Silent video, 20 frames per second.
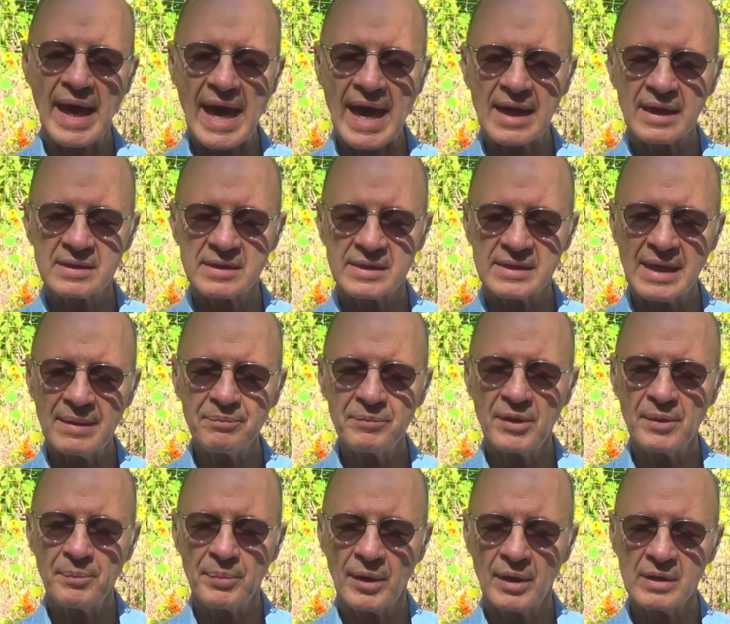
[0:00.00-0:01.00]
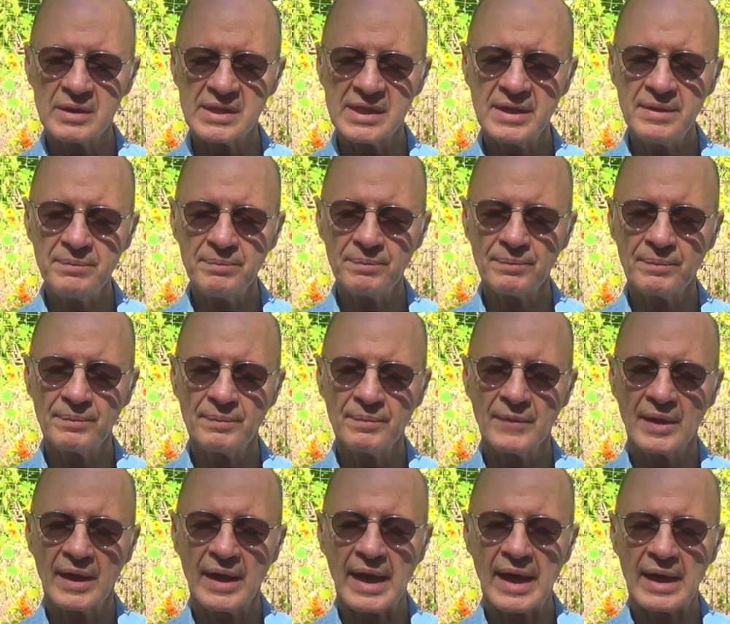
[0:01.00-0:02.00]
accept the person,
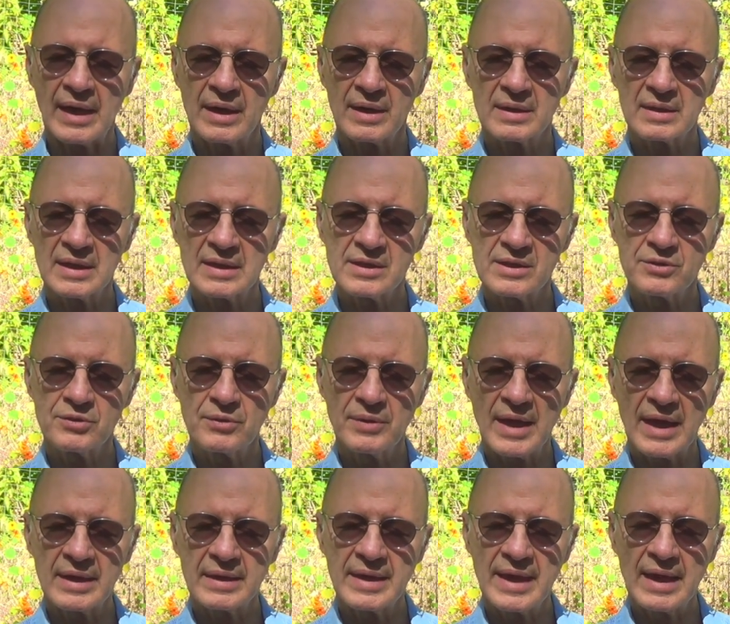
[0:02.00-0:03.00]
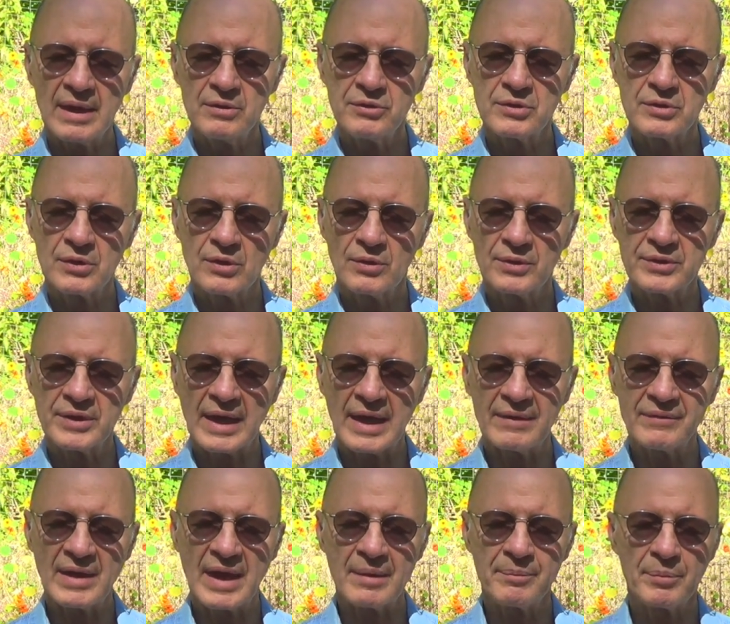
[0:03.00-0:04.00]
and let's do that now. You're going to
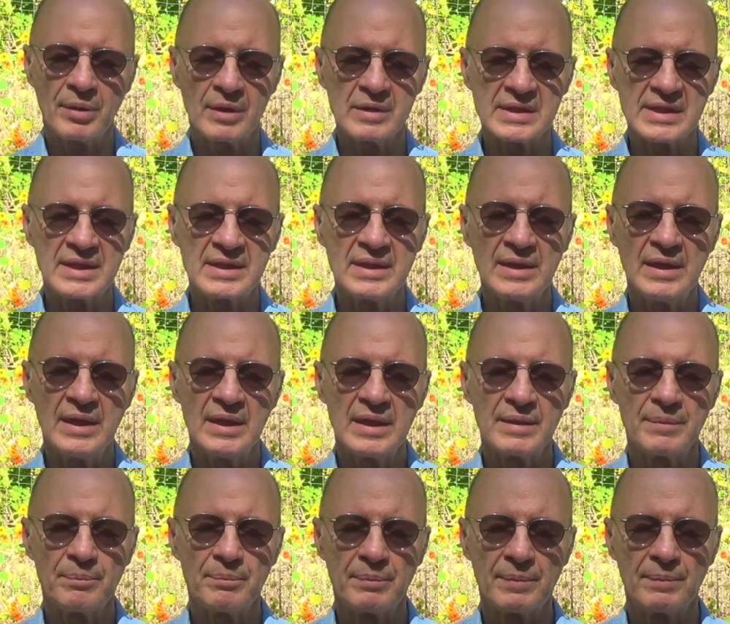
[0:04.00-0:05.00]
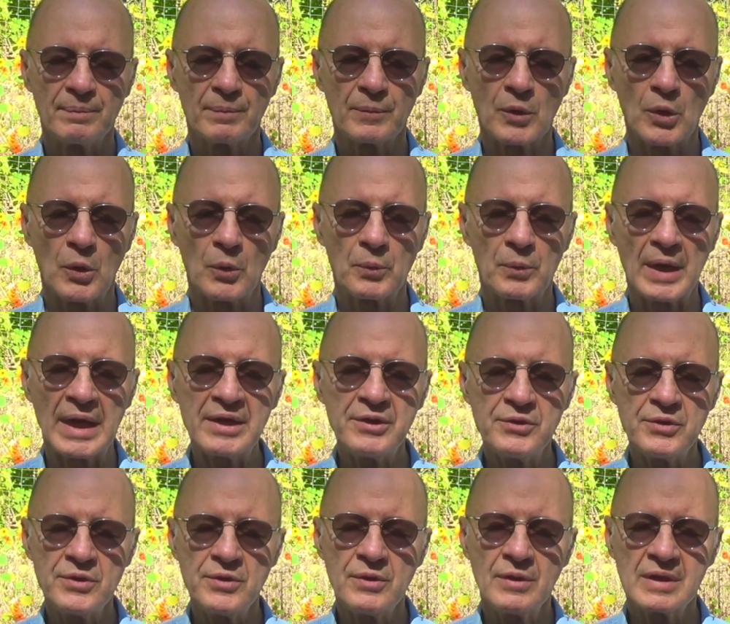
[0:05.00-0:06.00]
have that person go
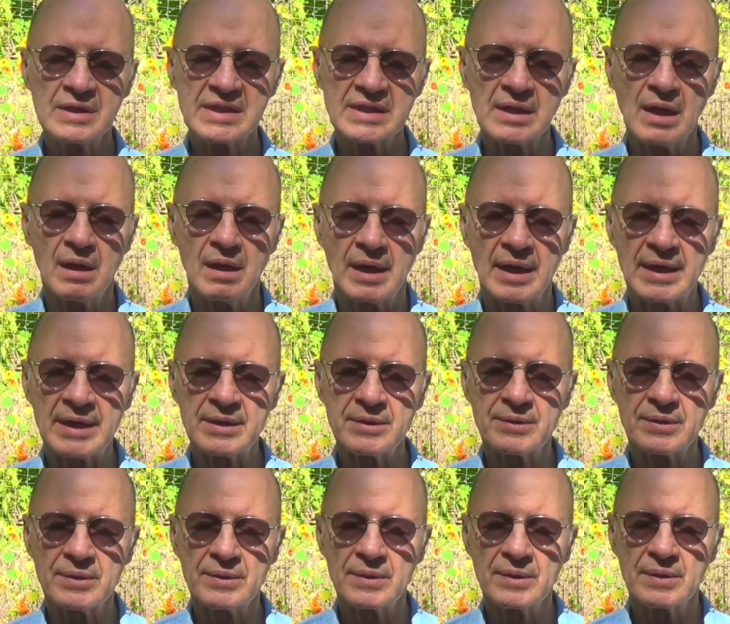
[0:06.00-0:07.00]
right to your side